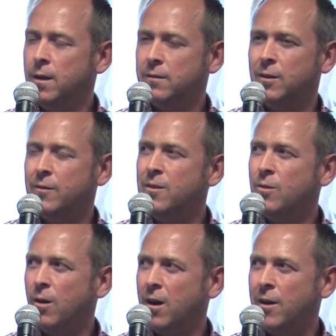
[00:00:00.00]
Mm-hmm. They're
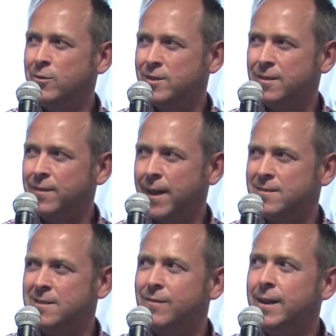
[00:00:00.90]
not hundreds of
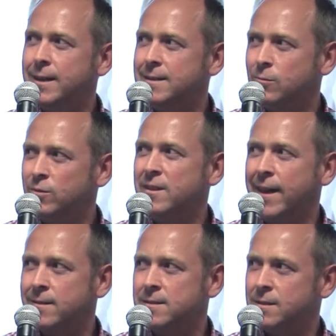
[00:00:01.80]
thousands of leads or
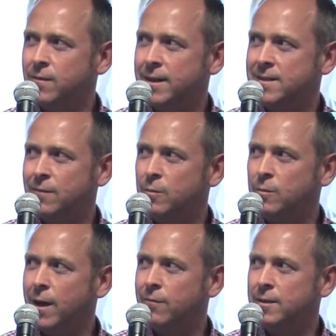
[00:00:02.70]
thousands of leads every
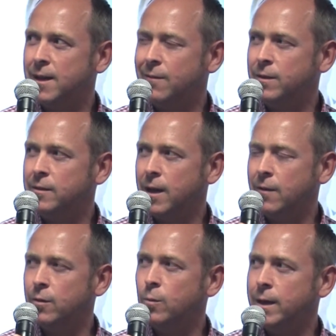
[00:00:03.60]

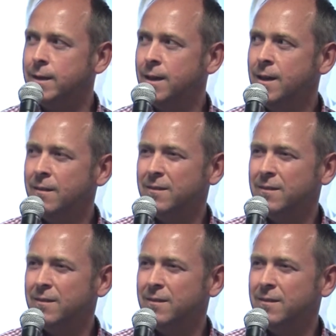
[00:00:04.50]
week.